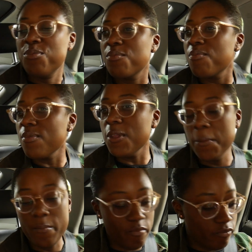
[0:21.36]
one
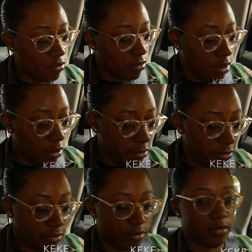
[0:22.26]
interesting thing about
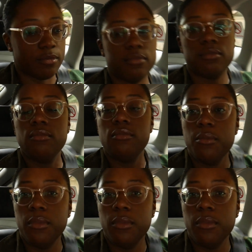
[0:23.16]
yourself that no one else knows.